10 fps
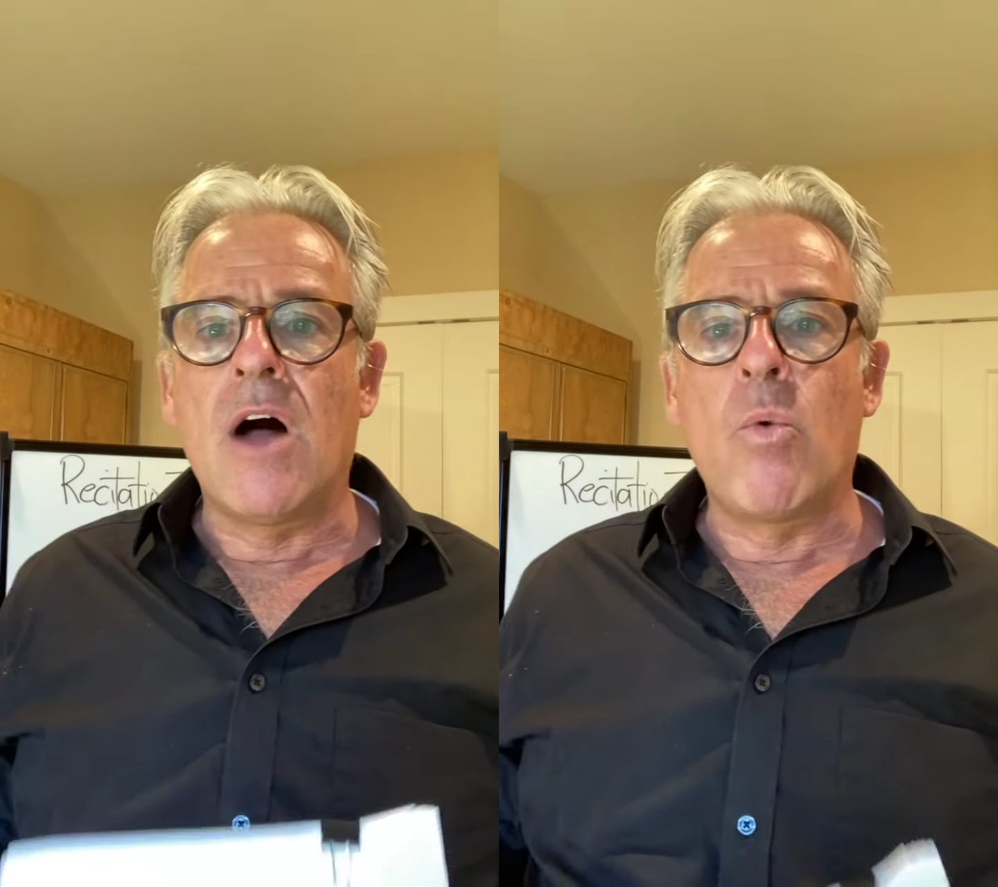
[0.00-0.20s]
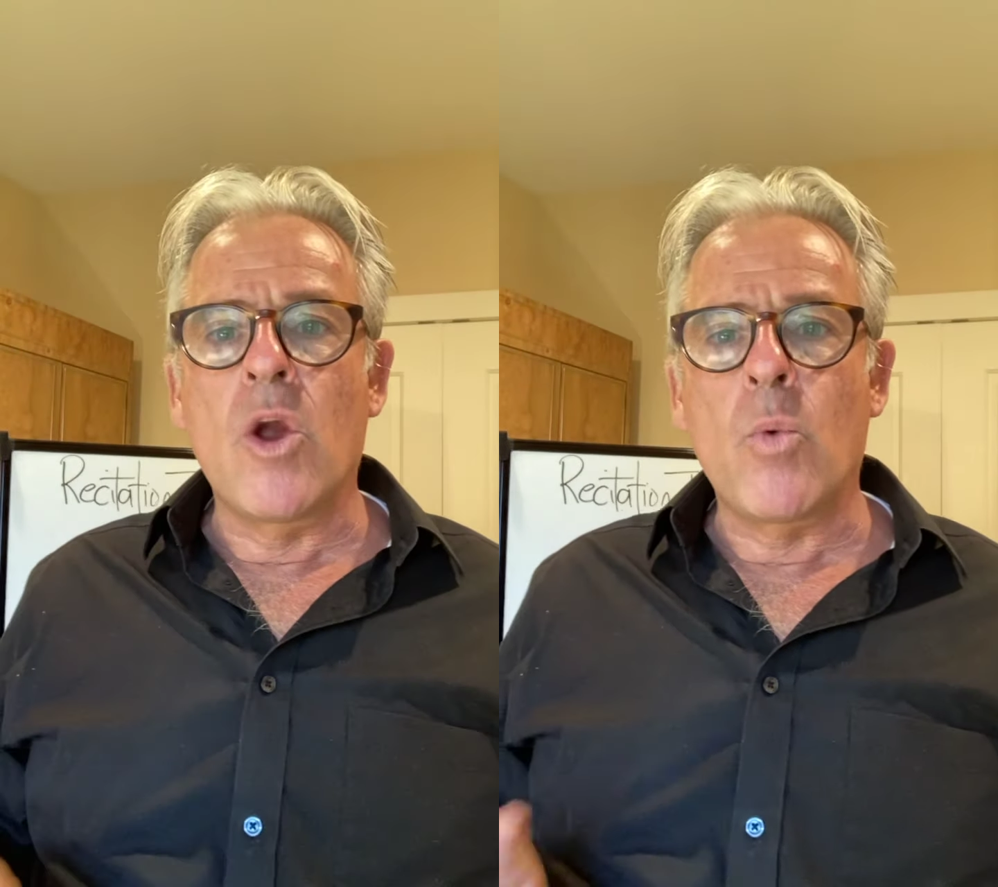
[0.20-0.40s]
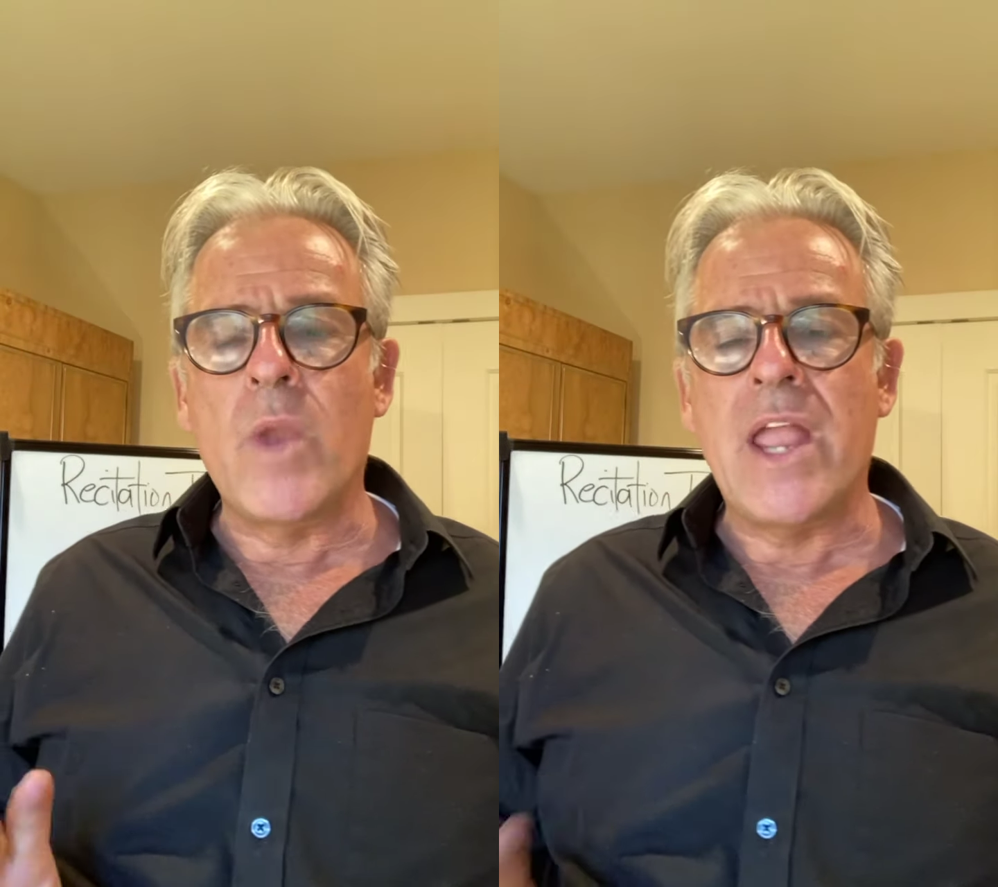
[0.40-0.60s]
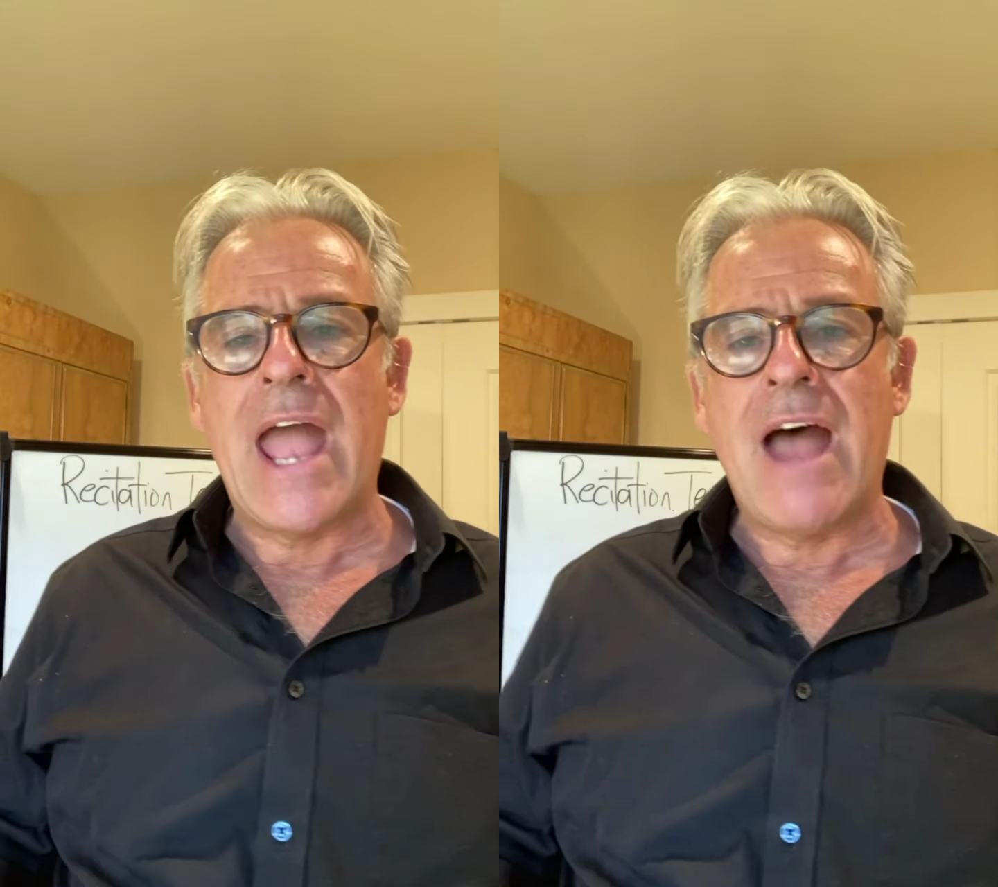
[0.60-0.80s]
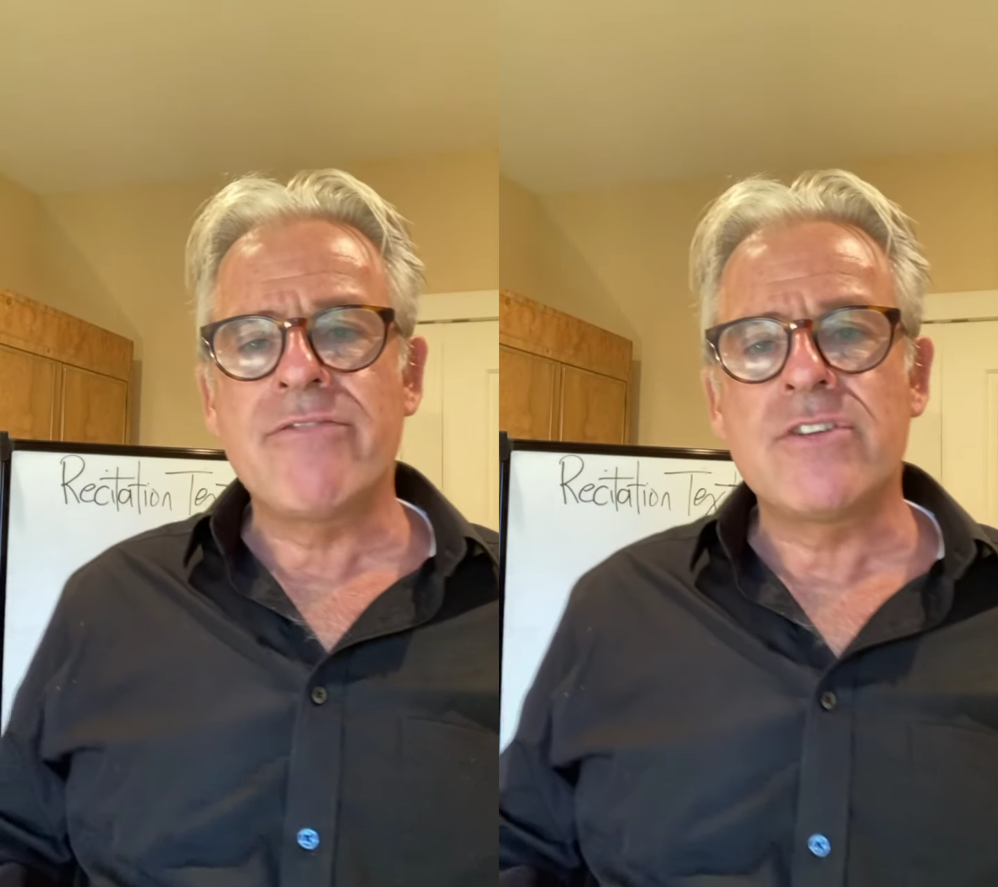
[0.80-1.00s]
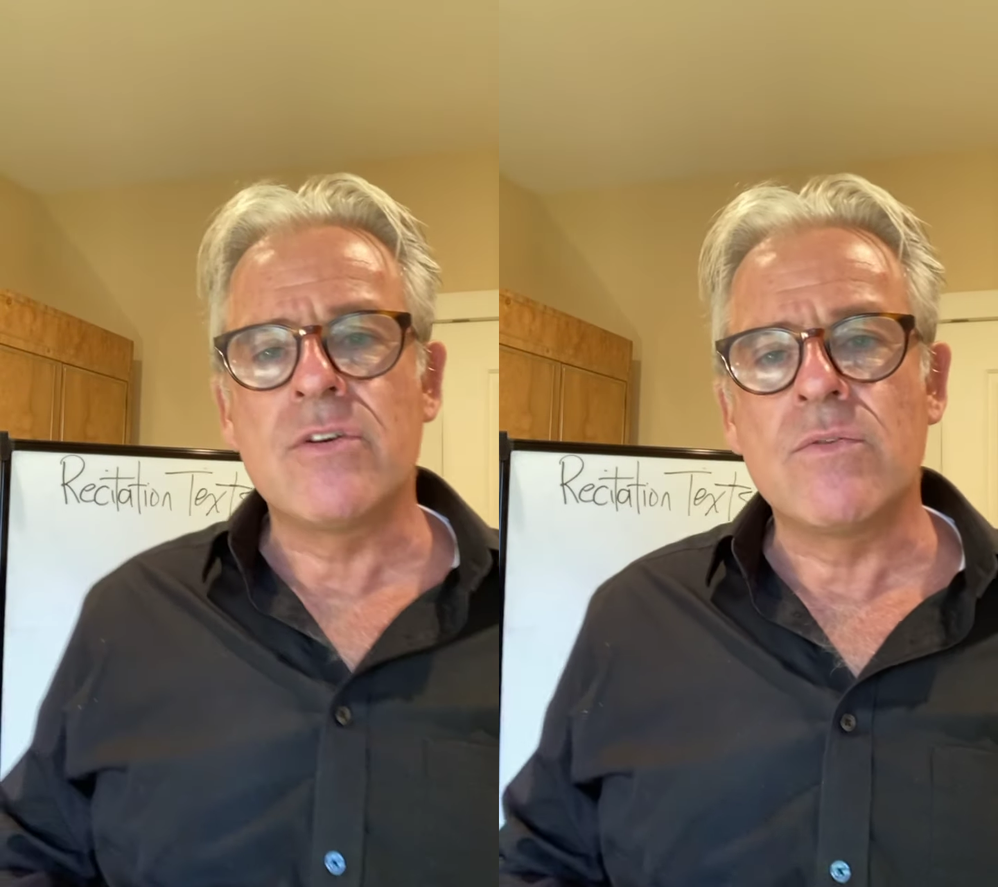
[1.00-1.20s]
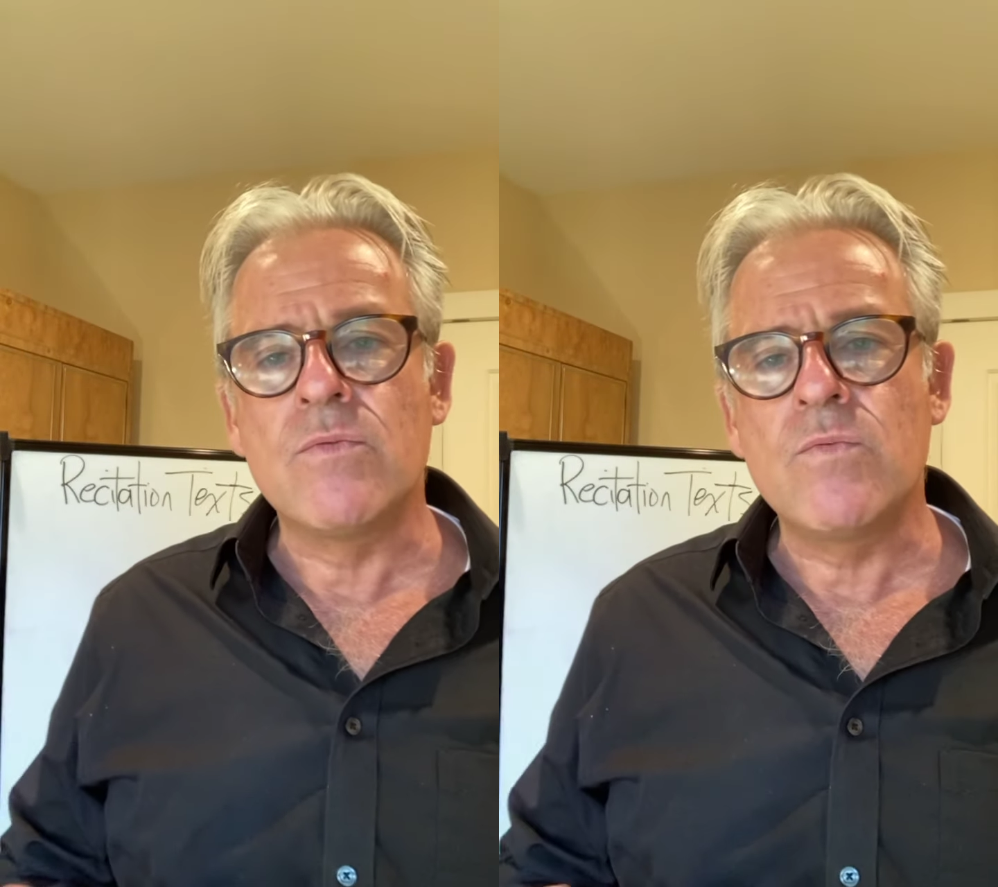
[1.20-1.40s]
where we have to